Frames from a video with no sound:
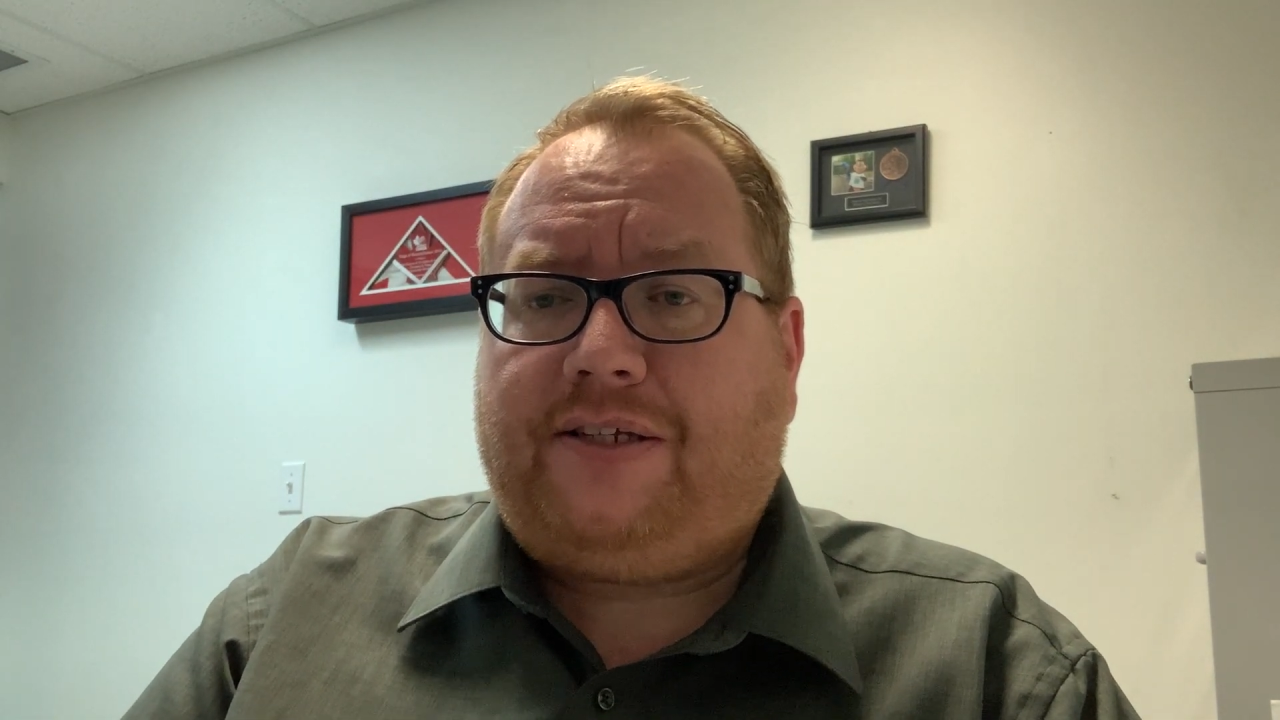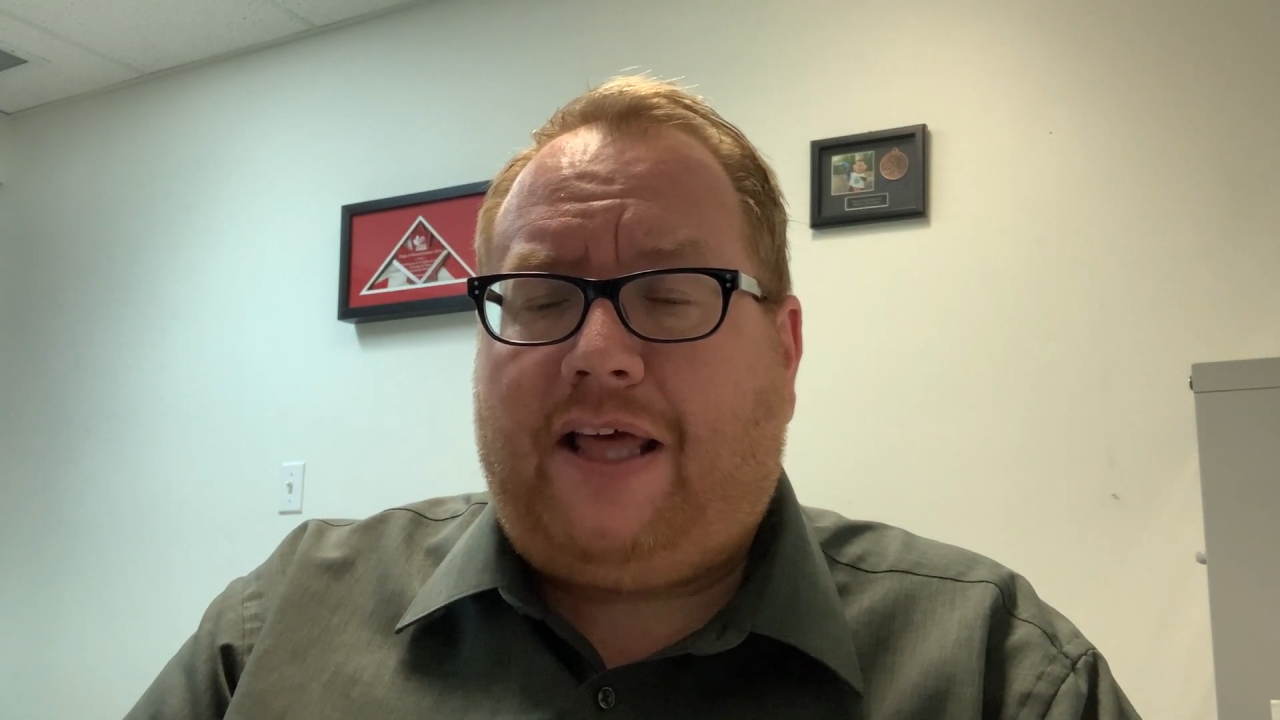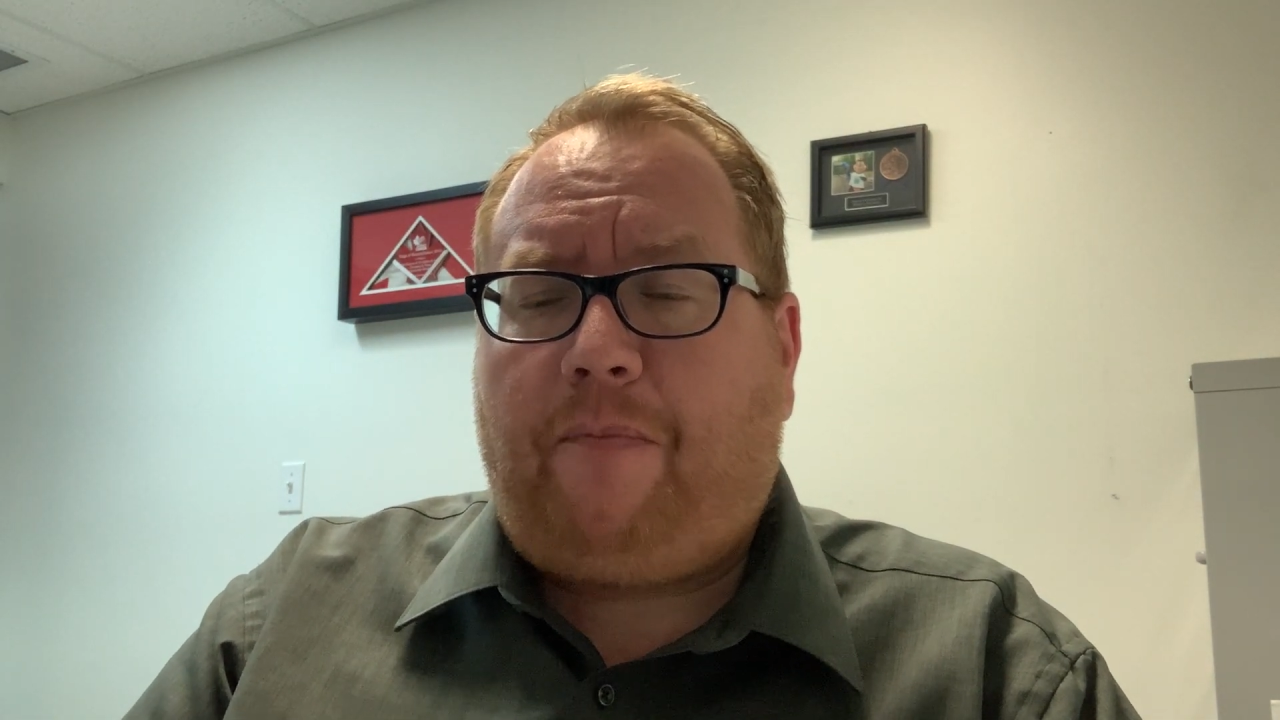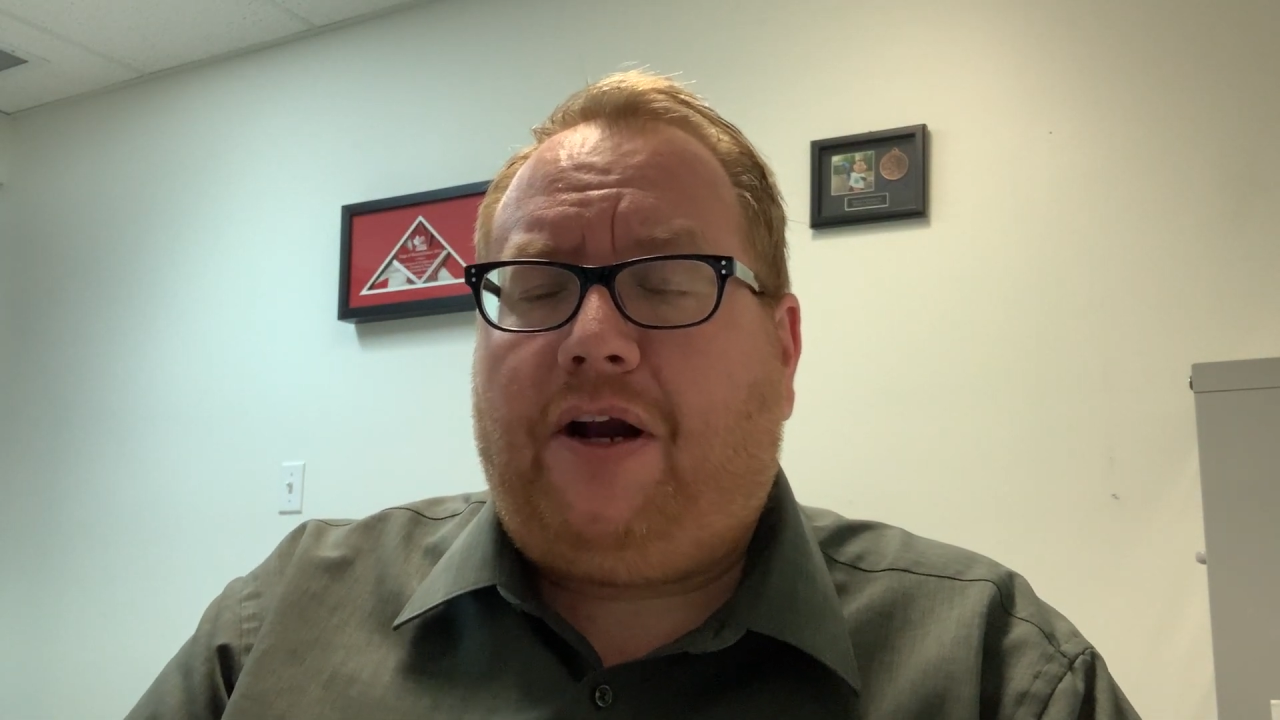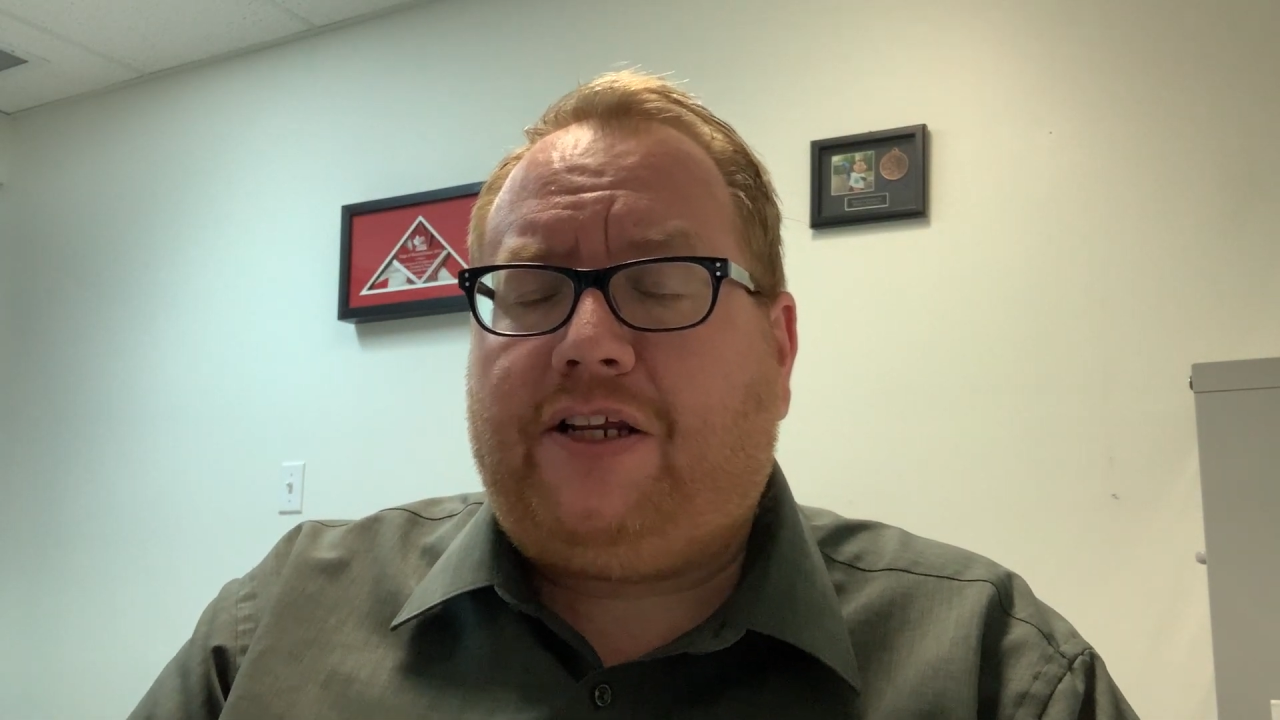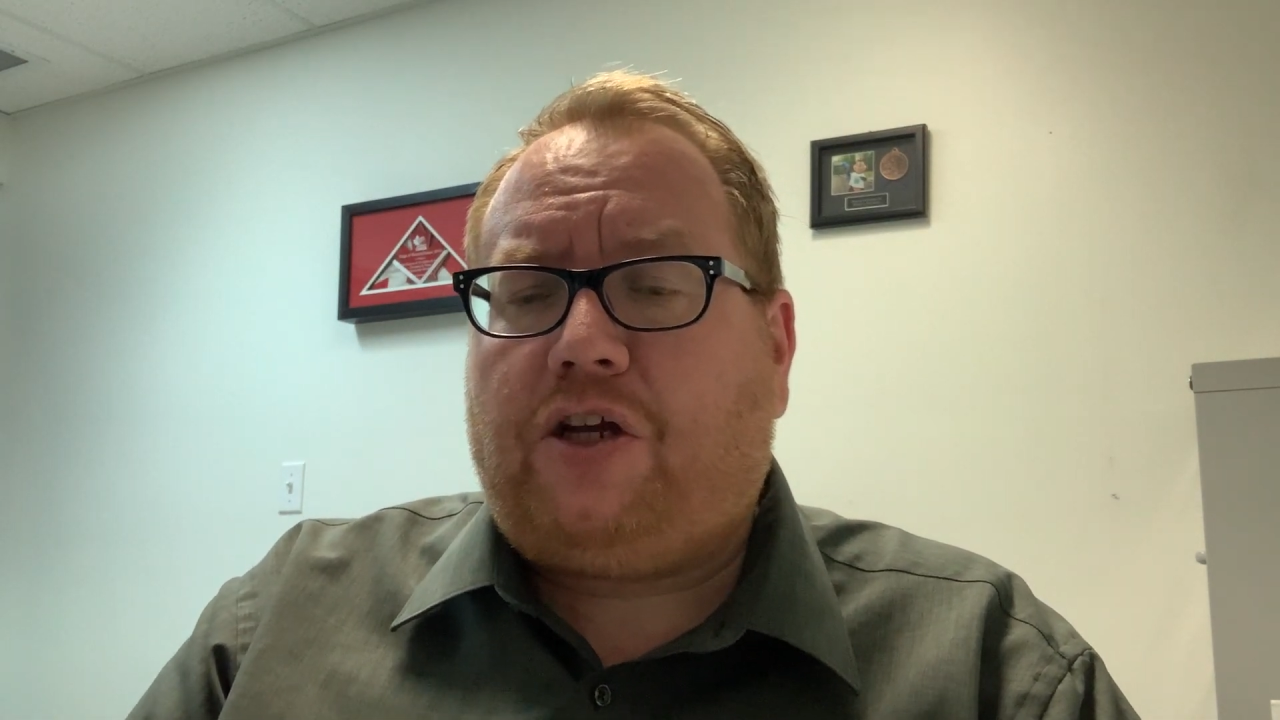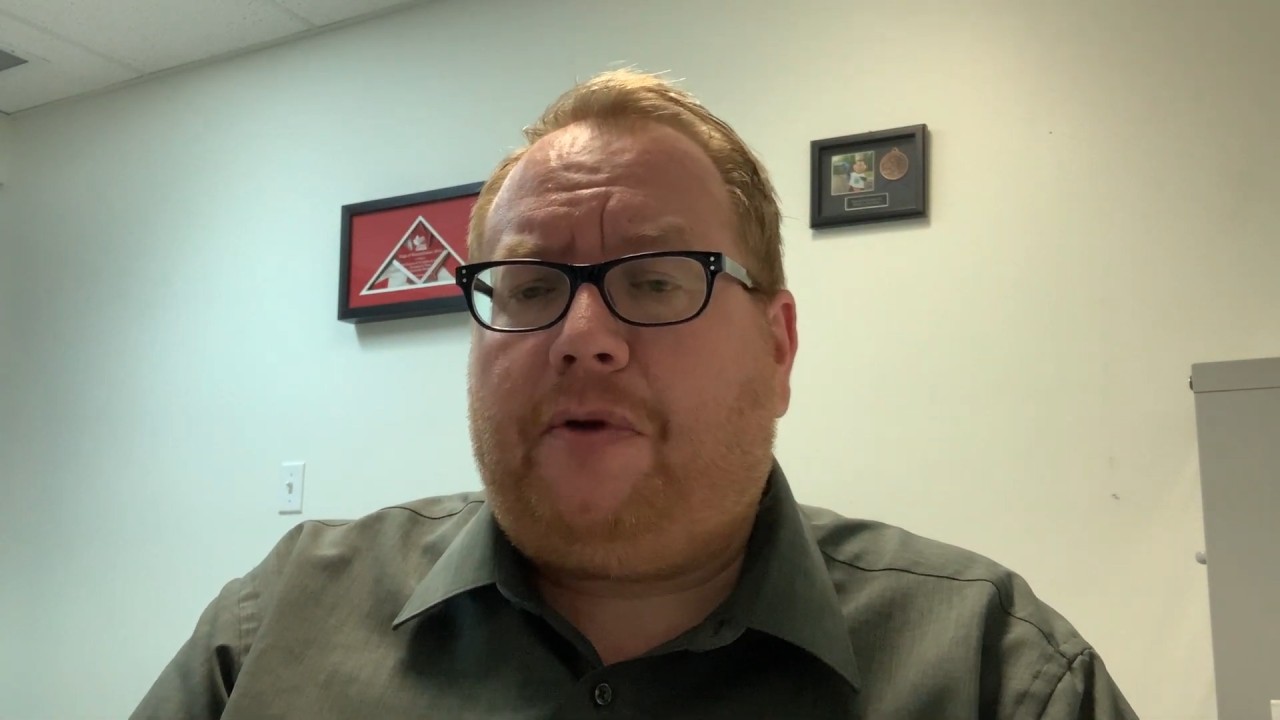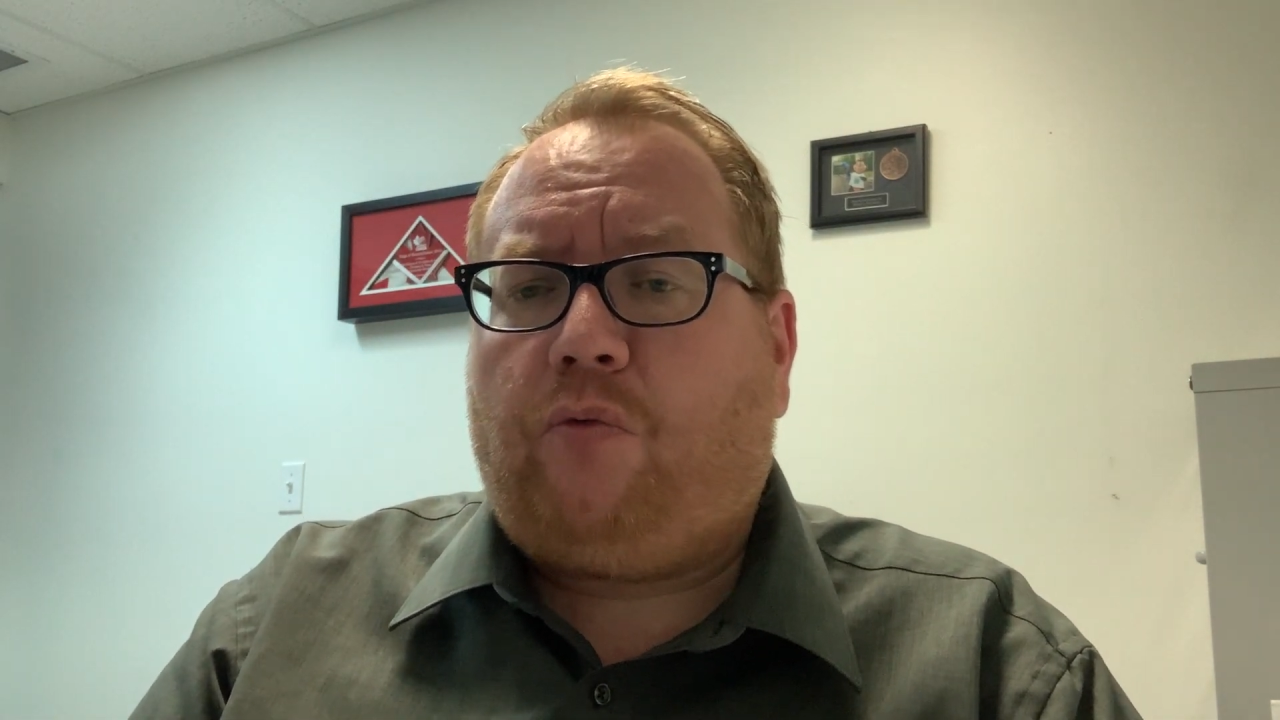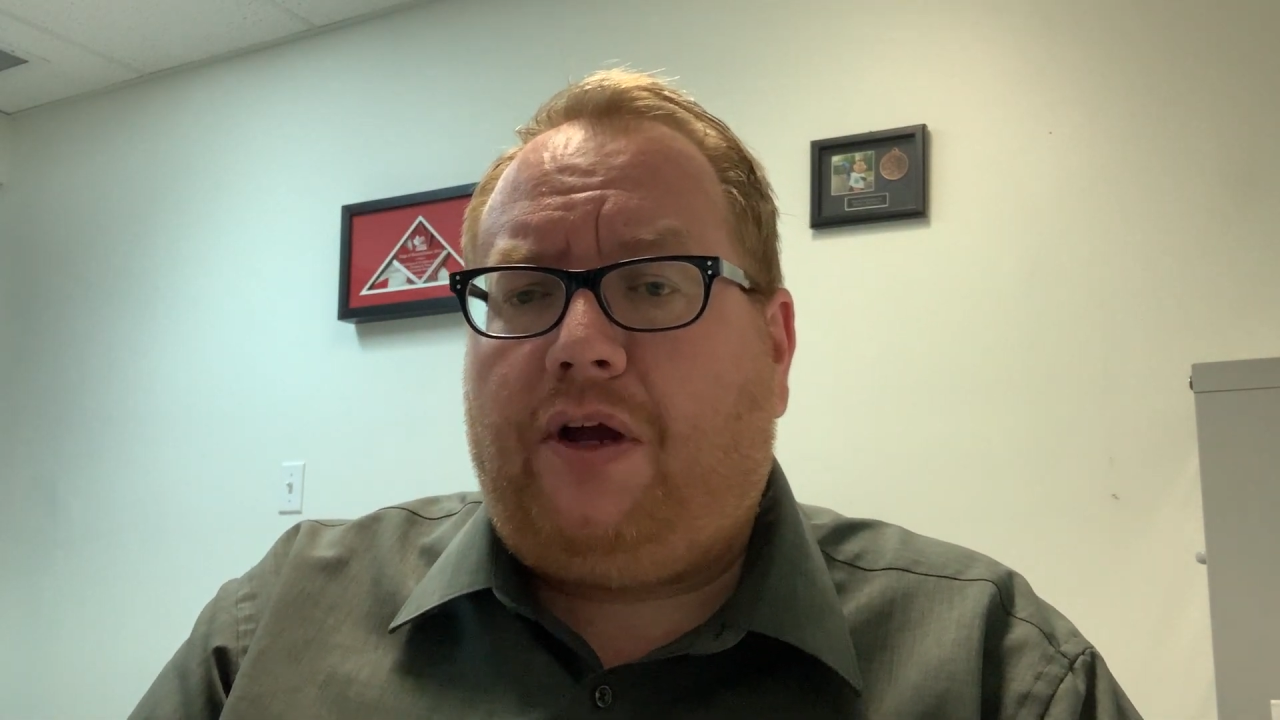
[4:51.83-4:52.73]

and that money is going to be